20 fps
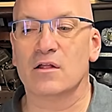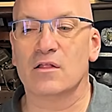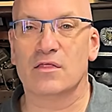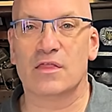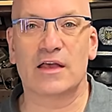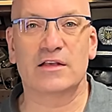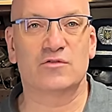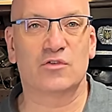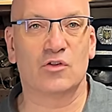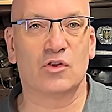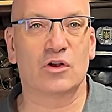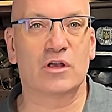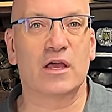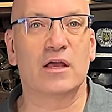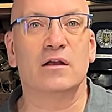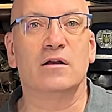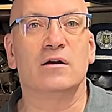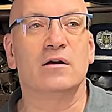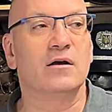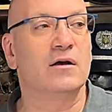Thanks for
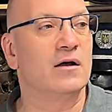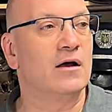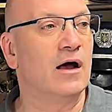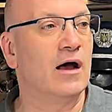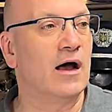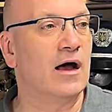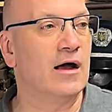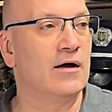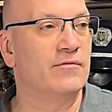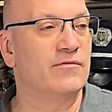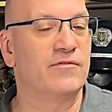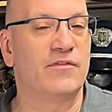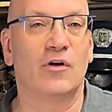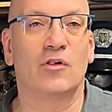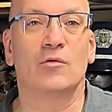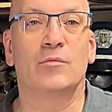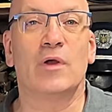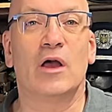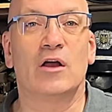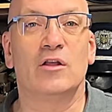looking.
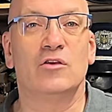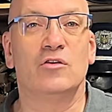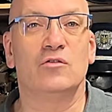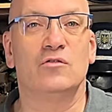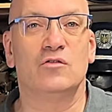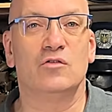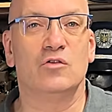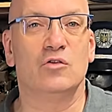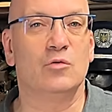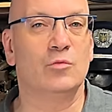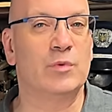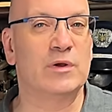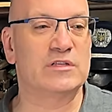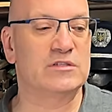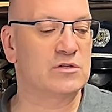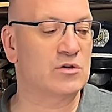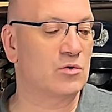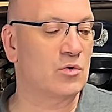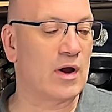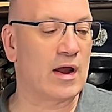Follow me on YouTube,
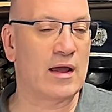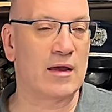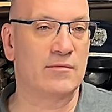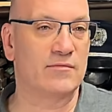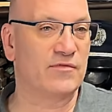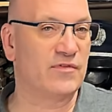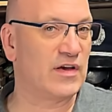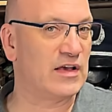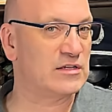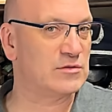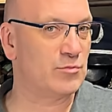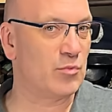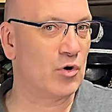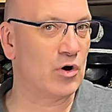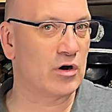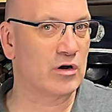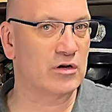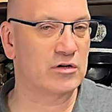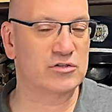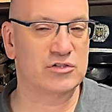Instagram,
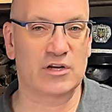Facebook.